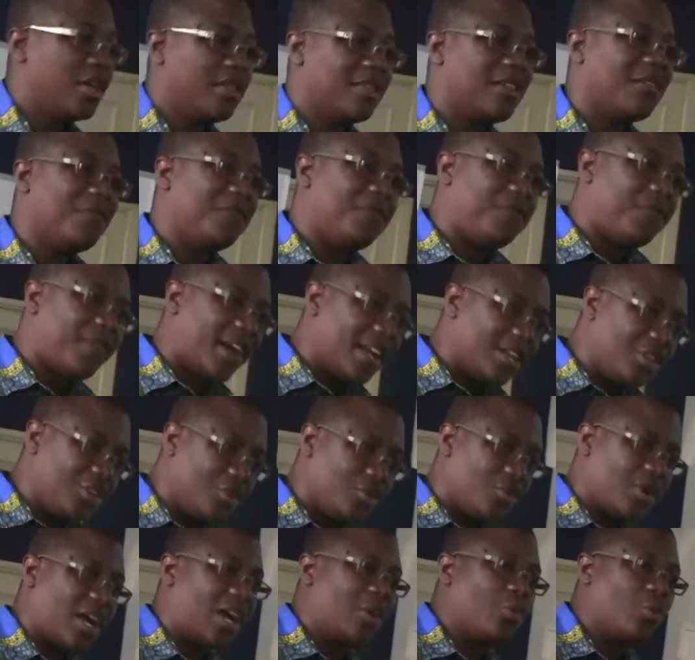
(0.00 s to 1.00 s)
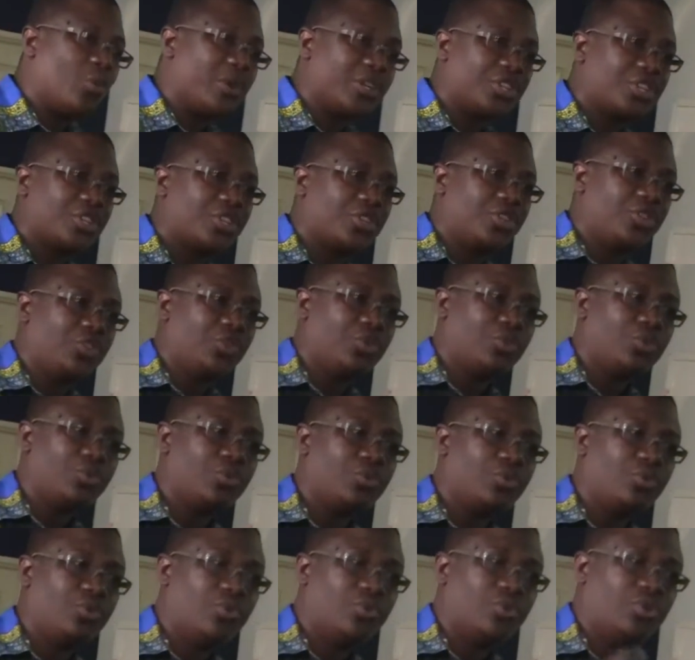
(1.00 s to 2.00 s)
the value at which
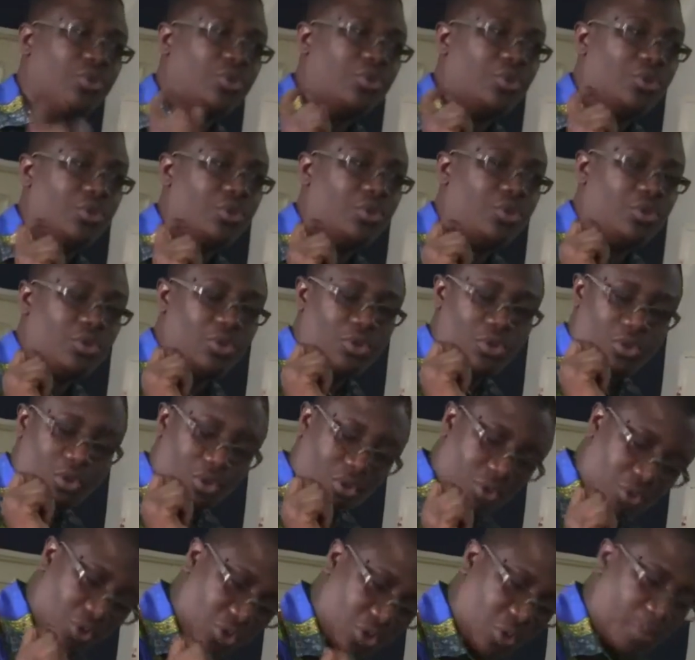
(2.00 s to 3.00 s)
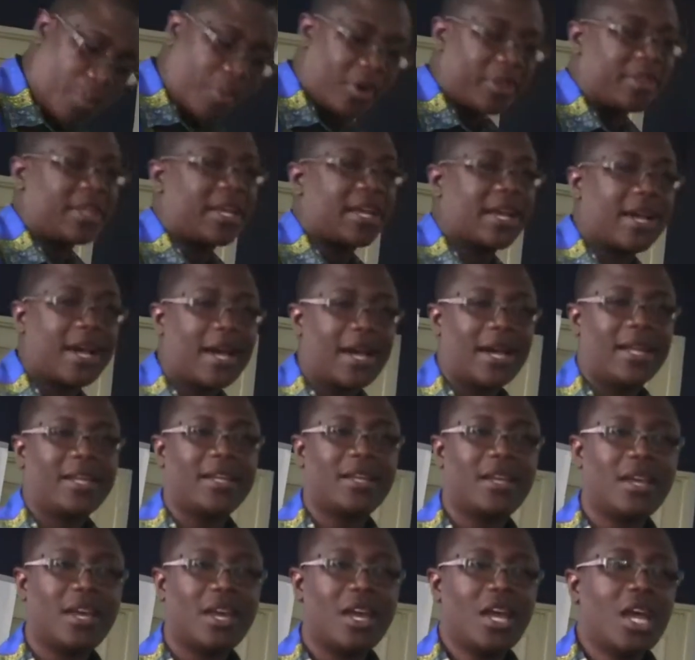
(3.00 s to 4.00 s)
you bought the card,
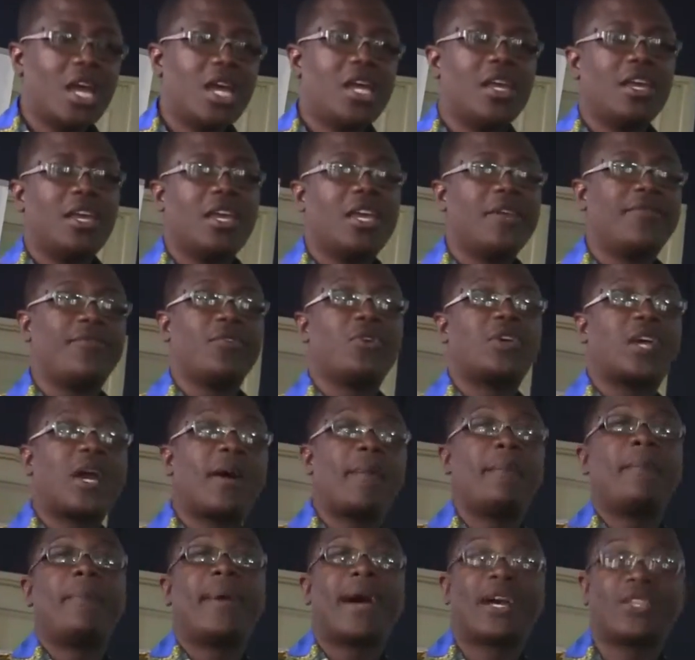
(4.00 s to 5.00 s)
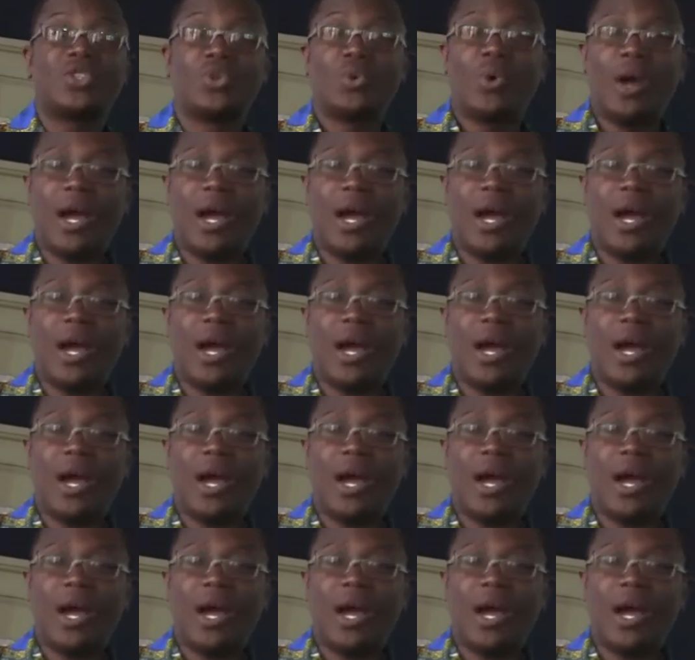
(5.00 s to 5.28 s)
if you come back to